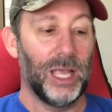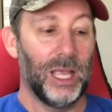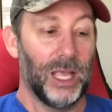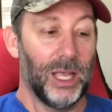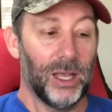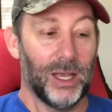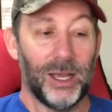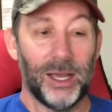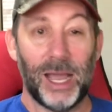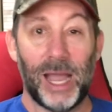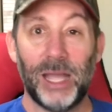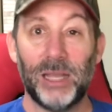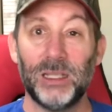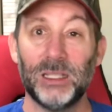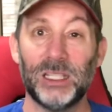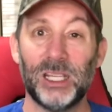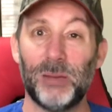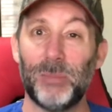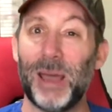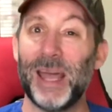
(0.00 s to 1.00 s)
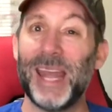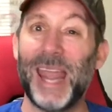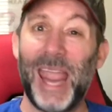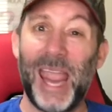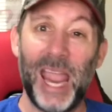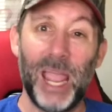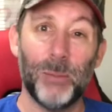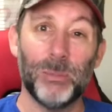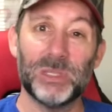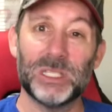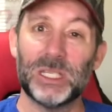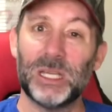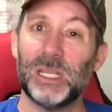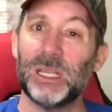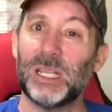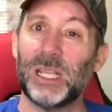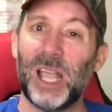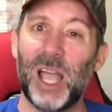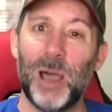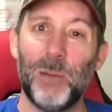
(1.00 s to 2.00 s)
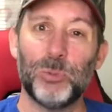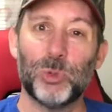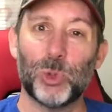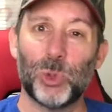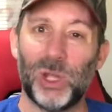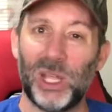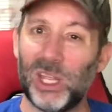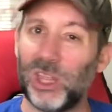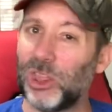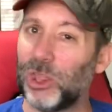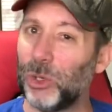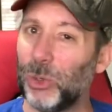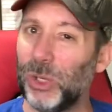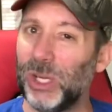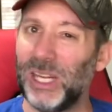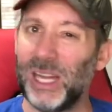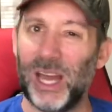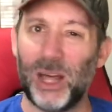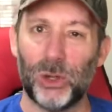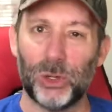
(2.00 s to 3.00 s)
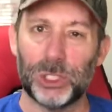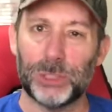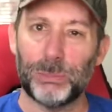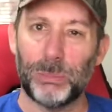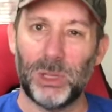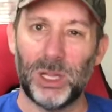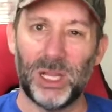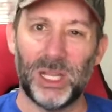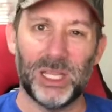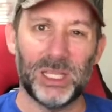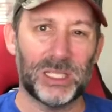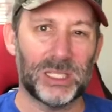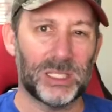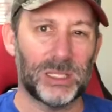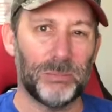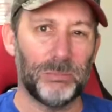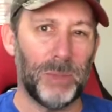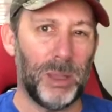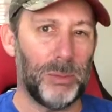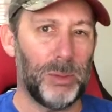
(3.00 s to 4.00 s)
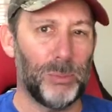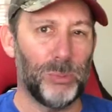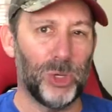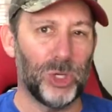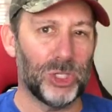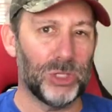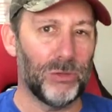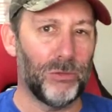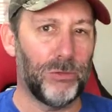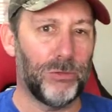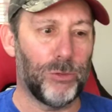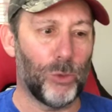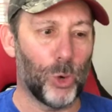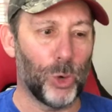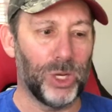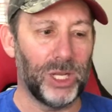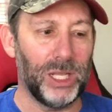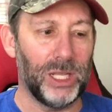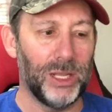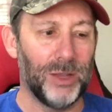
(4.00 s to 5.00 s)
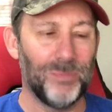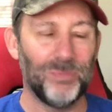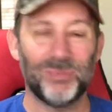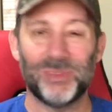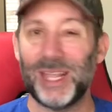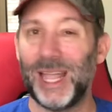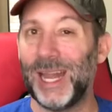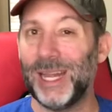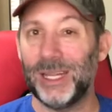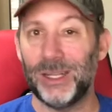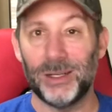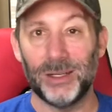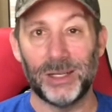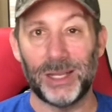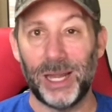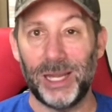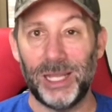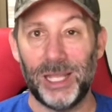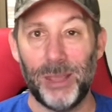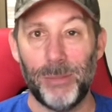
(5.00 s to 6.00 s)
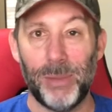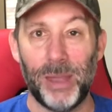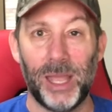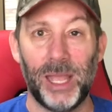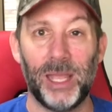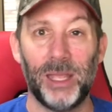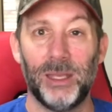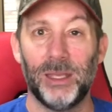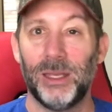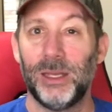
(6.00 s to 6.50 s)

uh, I looked it up on Amazon. The comps were like $30 plus, maybe pushing 40. I didn't look on eBay.